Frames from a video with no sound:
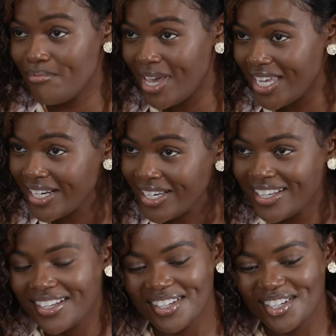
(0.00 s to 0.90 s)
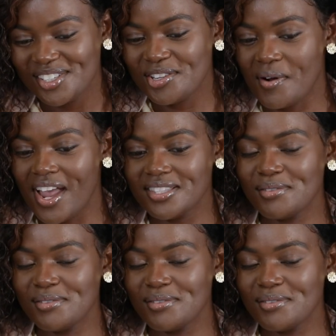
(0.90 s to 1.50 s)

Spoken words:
of men. So I had